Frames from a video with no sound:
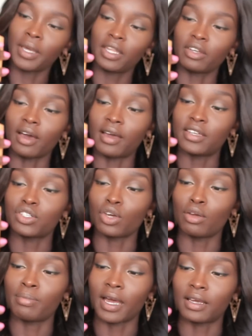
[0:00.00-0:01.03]
Nye
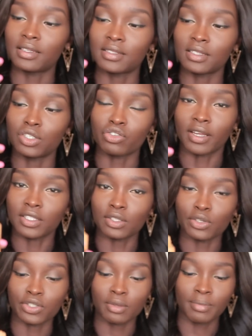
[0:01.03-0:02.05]
Topaz
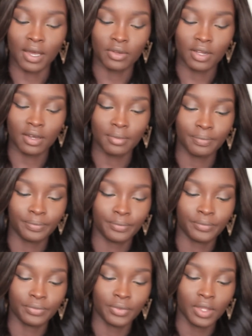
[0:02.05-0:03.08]
translucent powder.
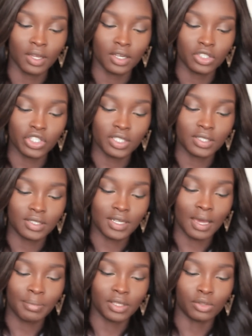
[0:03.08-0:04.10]
Just
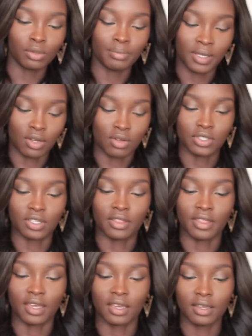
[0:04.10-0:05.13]
tap a little bit onto
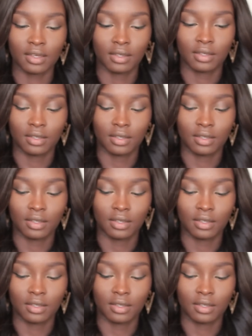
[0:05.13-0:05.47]
there.